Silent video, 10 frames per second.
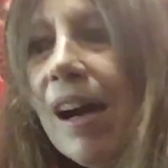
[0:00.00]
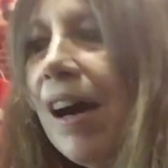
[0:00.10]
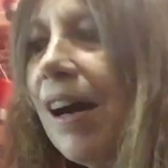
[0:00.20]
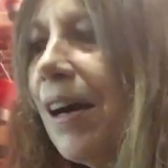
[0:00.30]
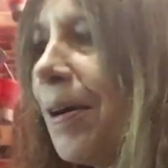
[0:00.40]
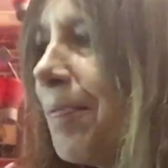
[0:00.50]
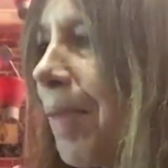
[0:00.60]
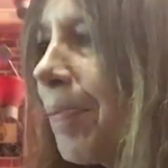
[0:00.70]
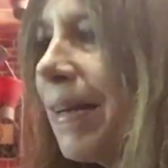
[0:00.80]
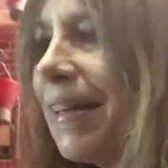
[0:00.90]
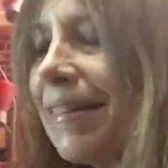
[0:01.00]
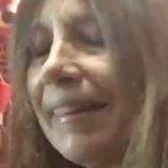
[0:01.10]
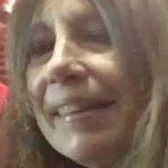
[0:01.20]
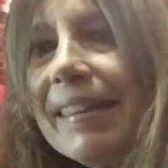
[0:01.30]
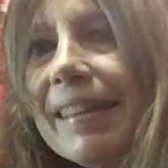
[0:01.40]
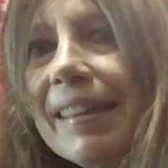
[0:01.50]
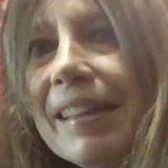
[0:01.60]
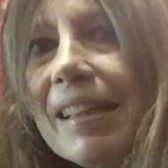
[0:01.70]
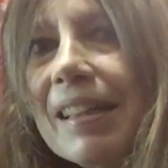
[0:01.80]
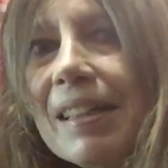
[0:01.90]
um, I'm going to title it
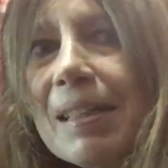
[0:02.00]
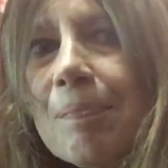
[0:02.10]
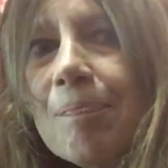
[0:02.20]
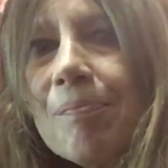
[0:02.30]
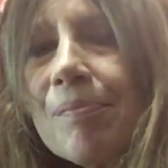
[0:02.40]
um,